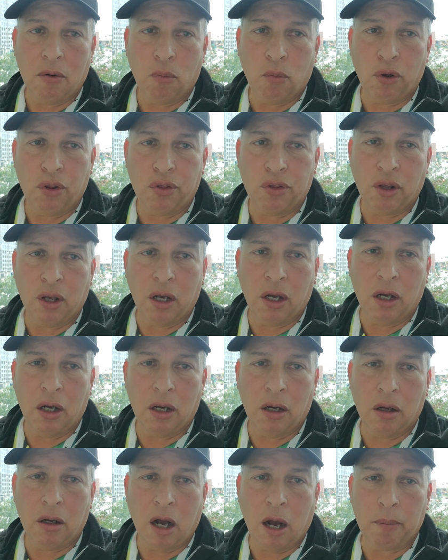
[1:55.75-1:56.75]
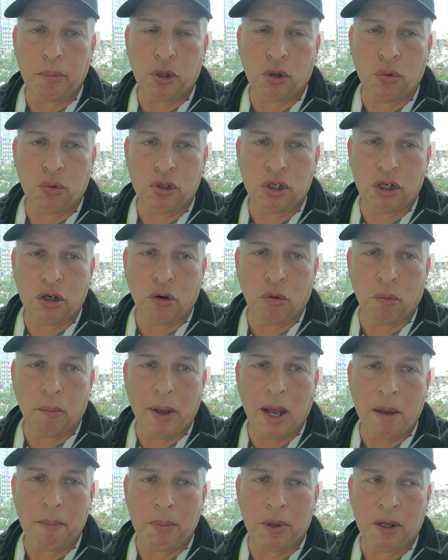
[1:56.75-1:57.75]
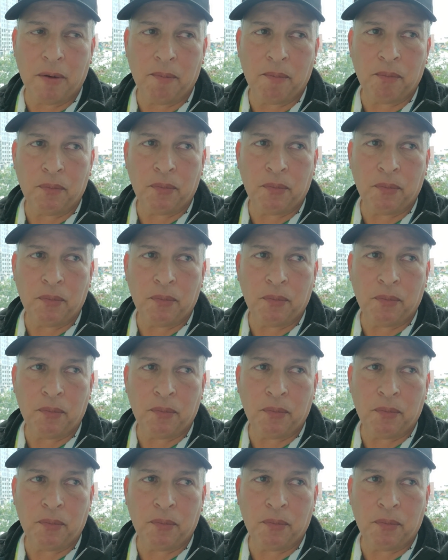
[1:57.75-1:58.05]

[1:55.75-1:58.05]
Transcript: with optical genome mapping.